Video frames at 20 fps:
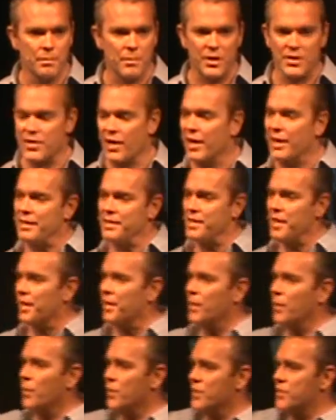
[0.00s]
Because I can
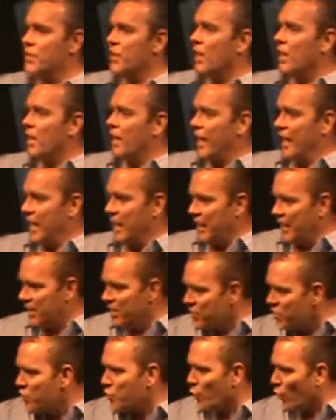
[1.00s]
tell you what's
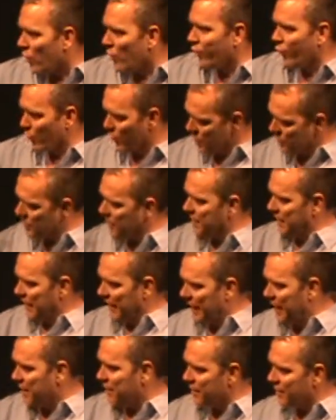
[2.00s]
in store for us at
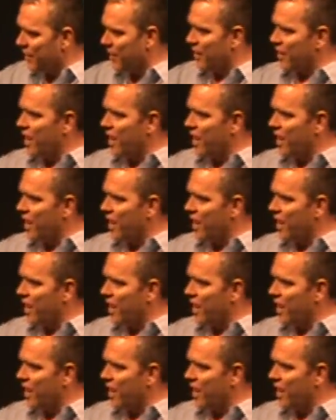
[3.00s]
the end of the